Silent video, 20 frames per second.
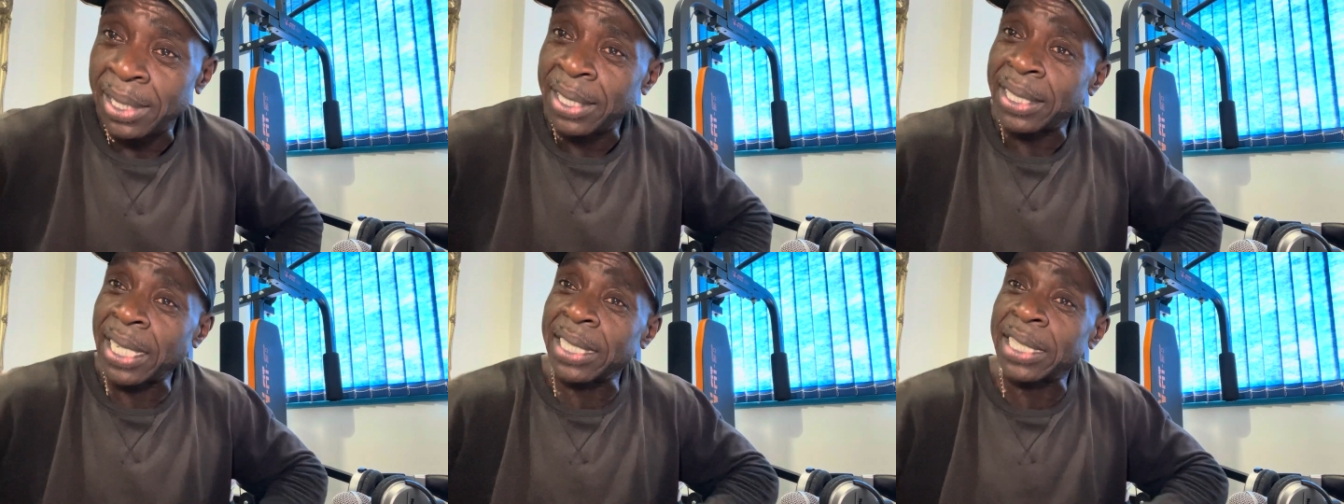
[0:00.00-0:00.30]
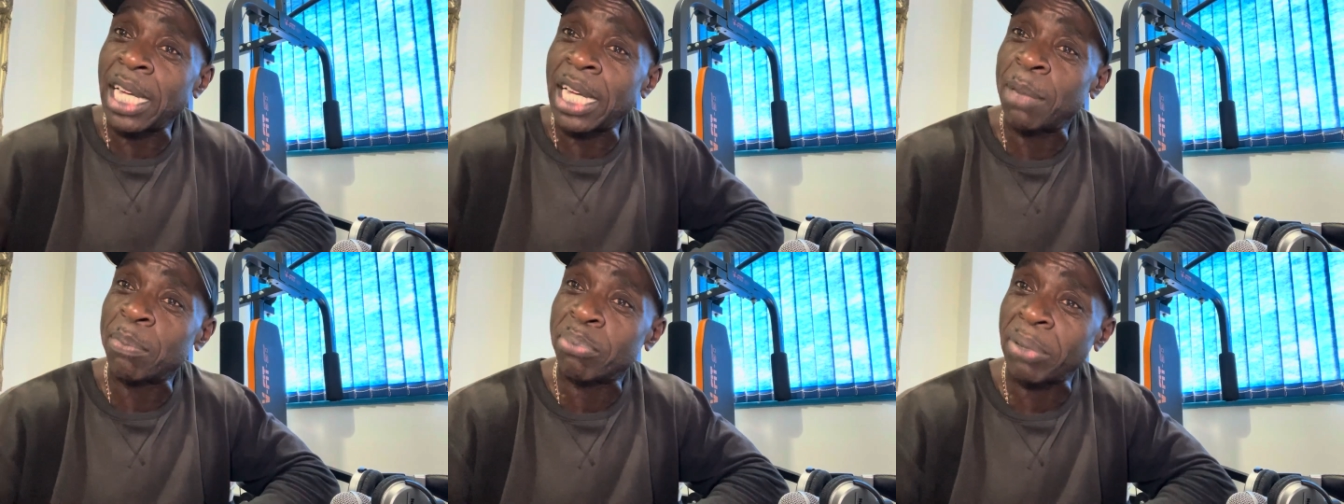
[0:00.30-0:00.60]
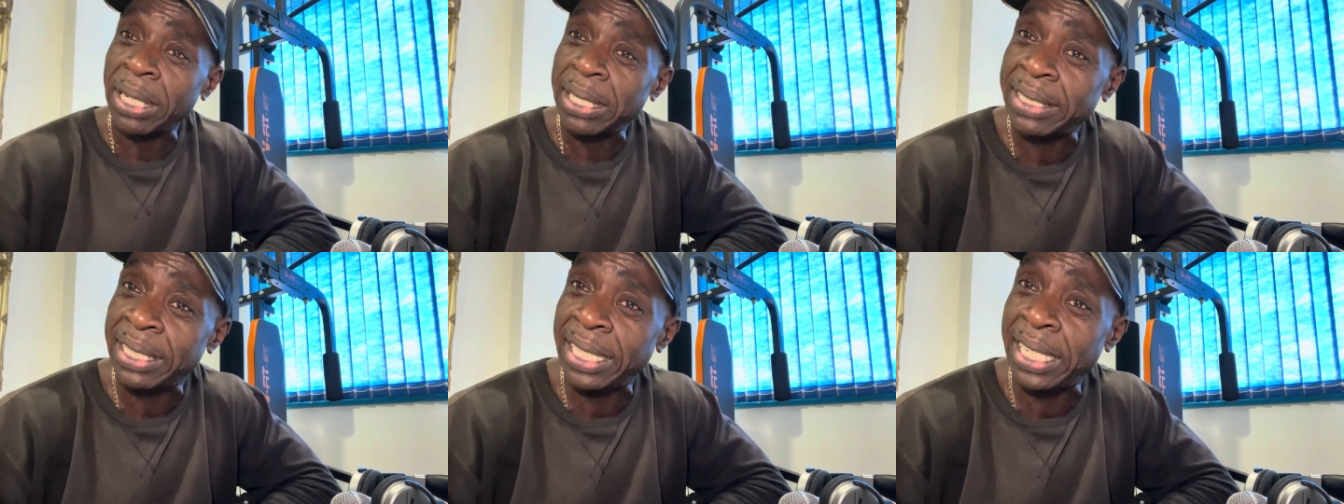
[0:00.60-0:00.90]
That's how
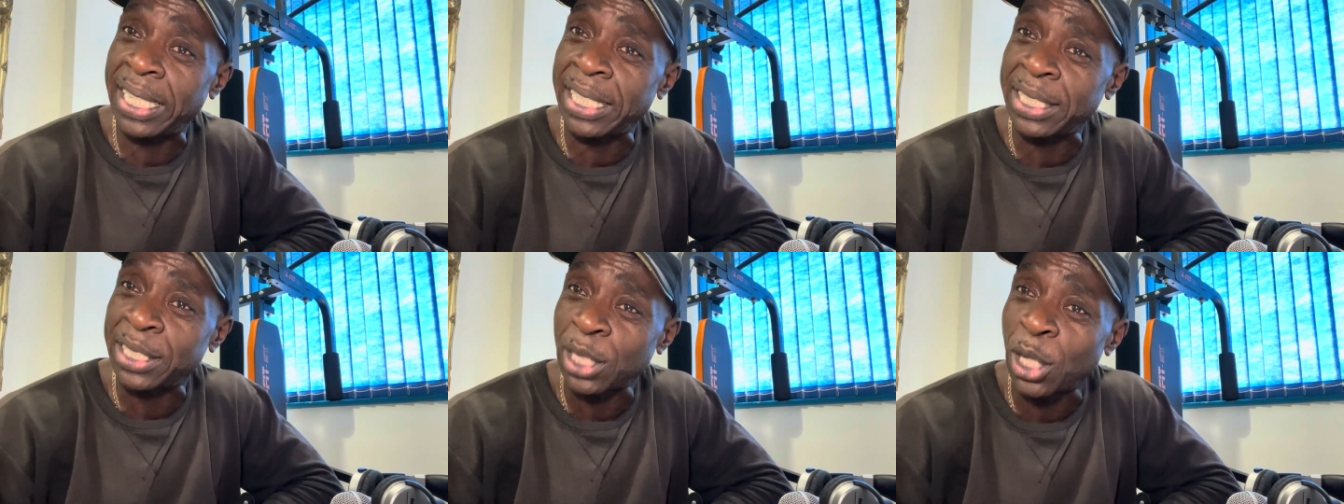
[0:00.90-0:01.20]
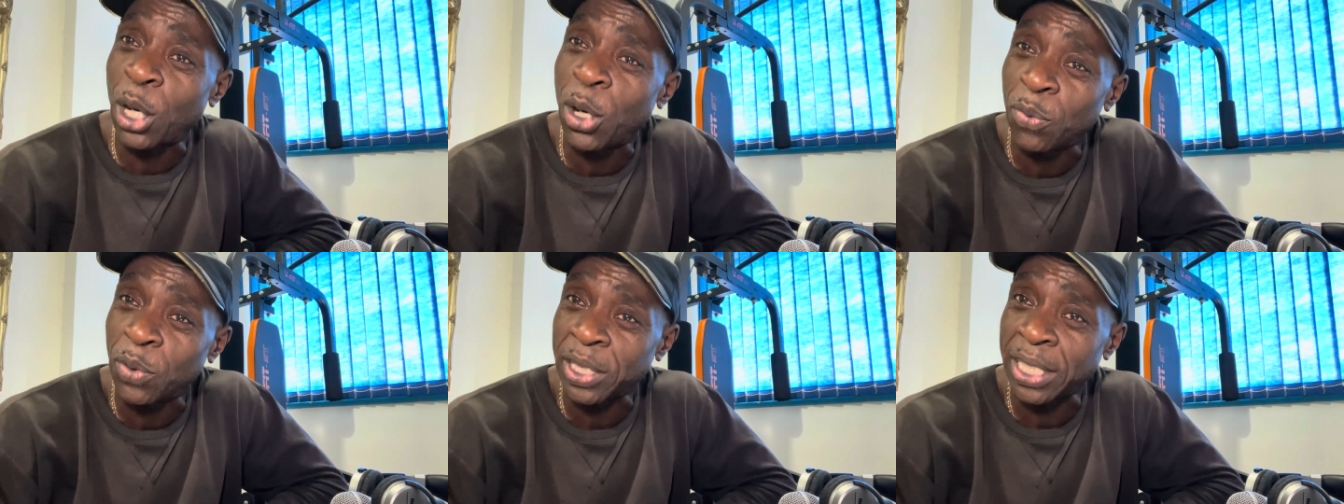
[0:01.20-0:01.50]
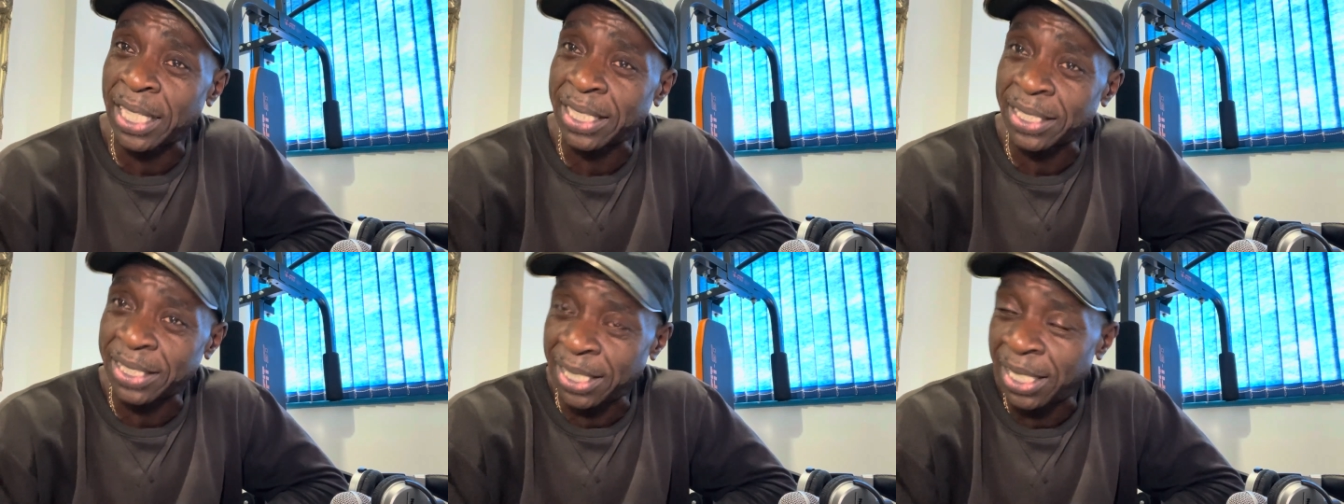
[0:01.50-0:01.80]
Brexit is over.
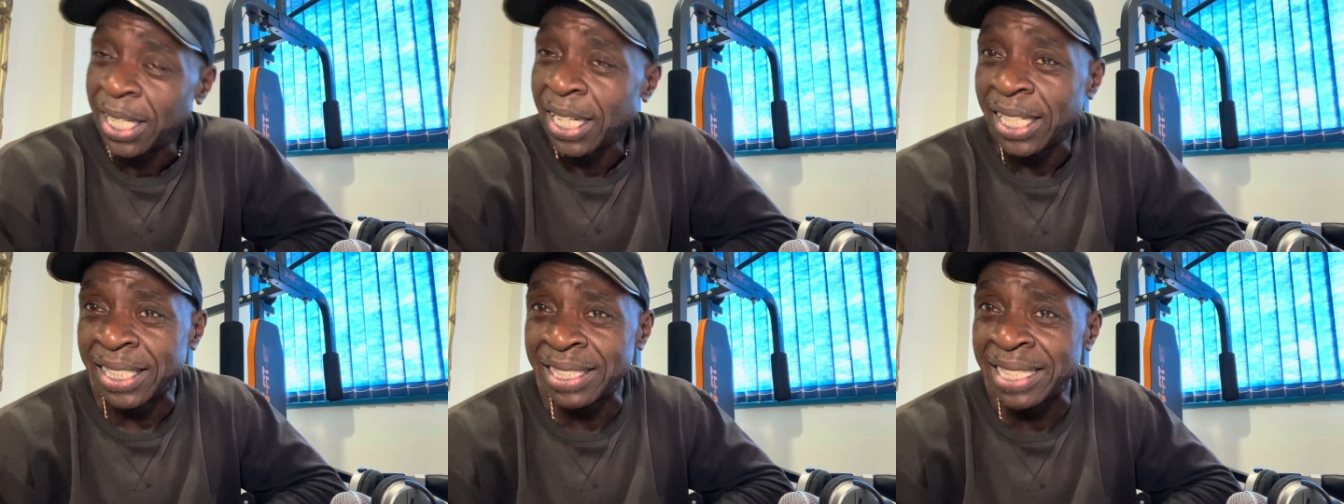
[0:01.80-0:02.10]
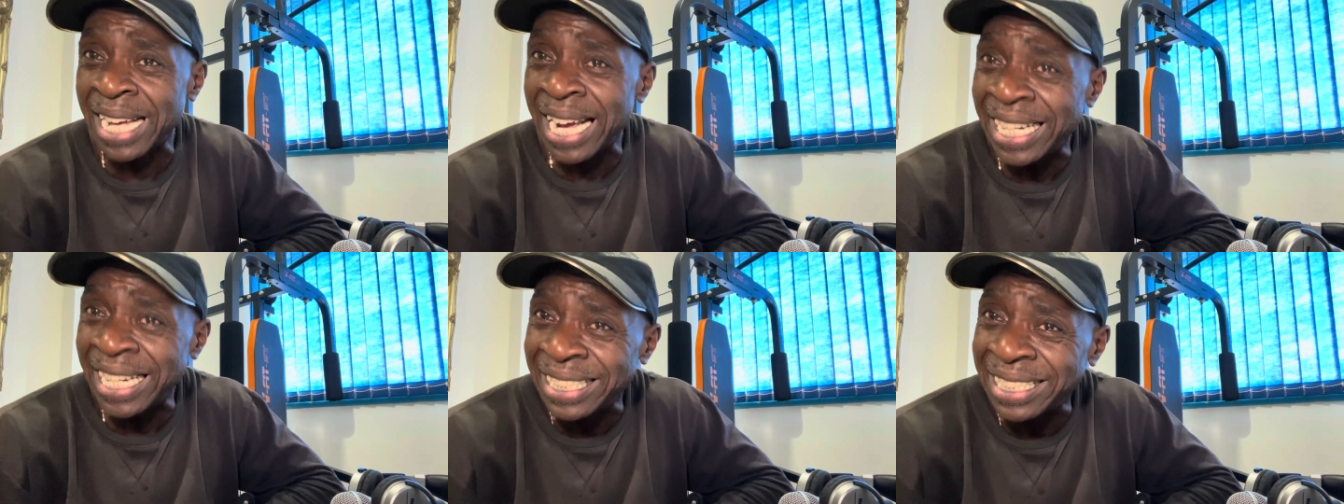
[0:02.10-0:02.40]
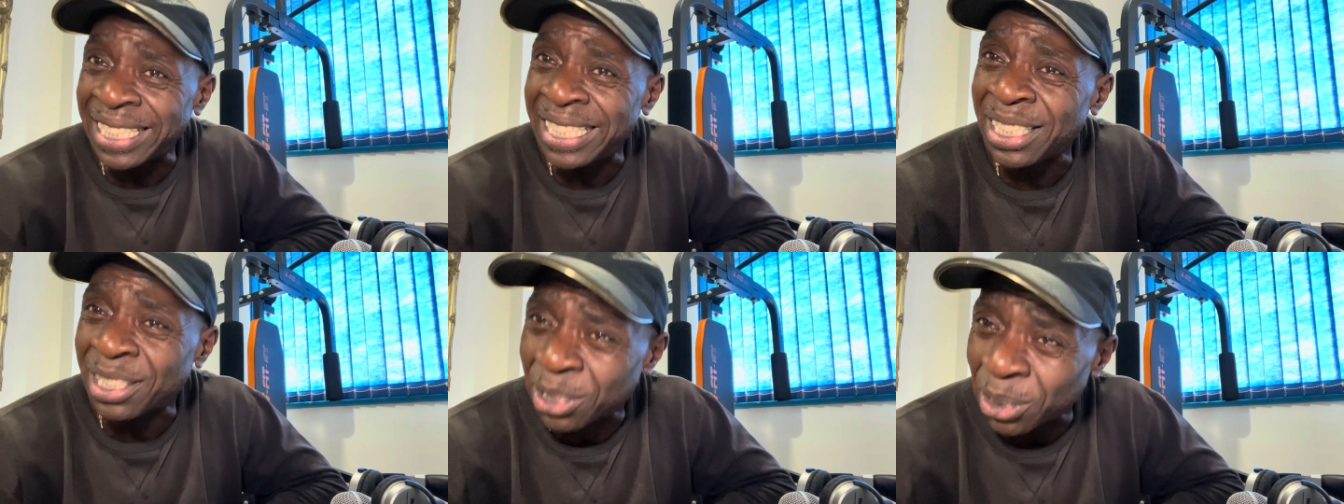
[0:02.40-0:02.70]
That's
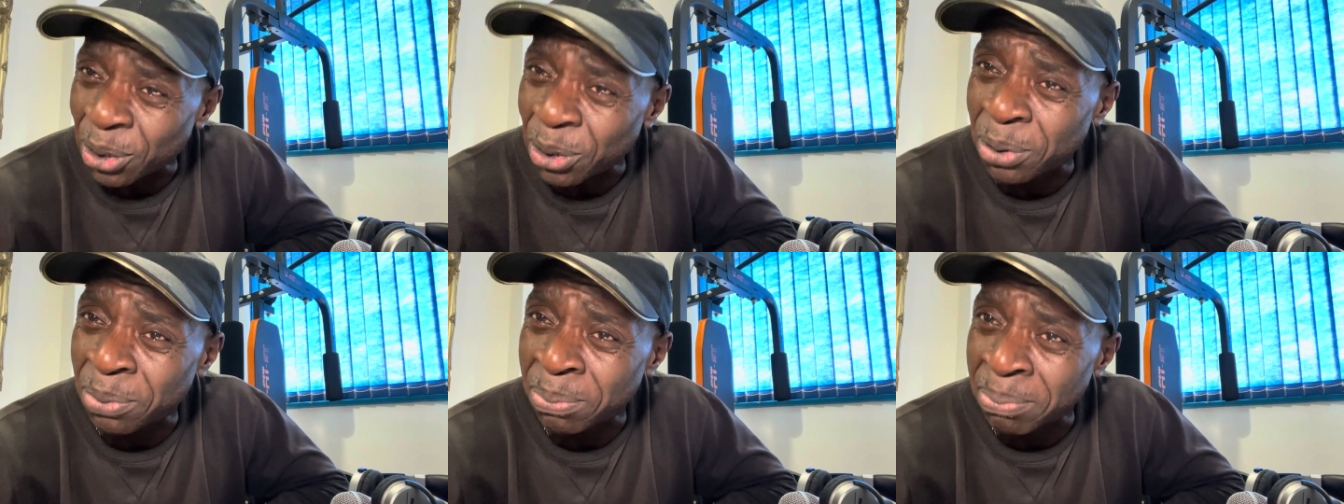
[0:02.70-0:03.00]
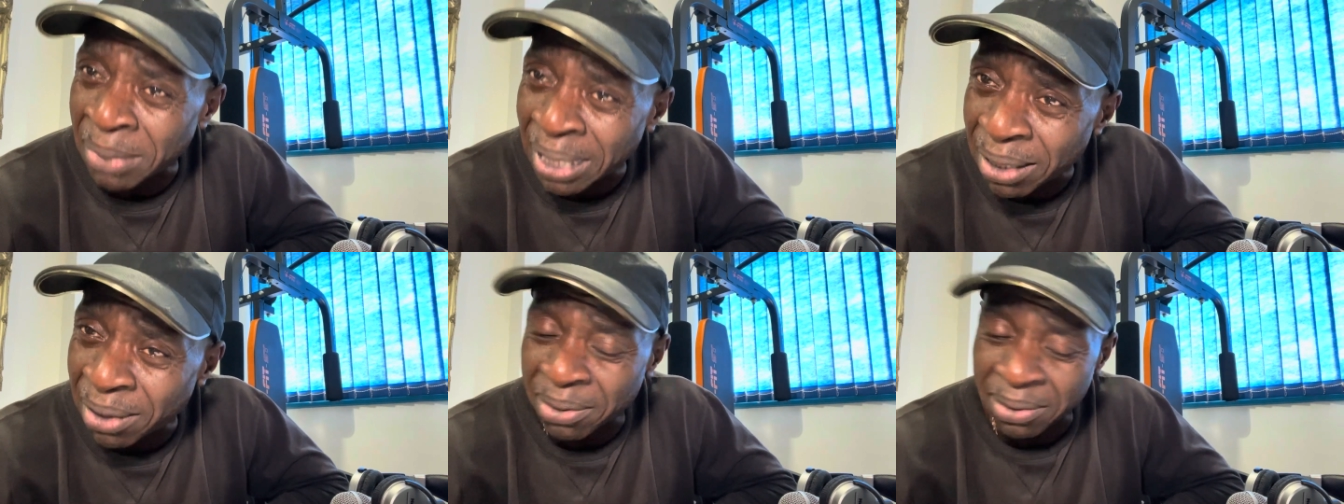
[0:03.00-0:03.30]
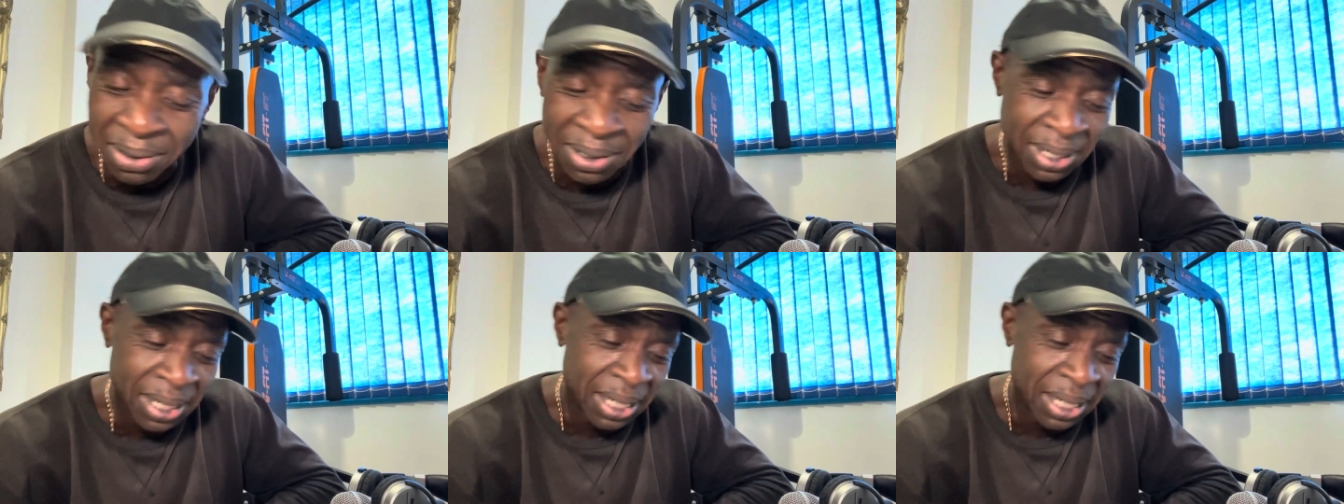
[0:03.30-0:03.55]
92 mil.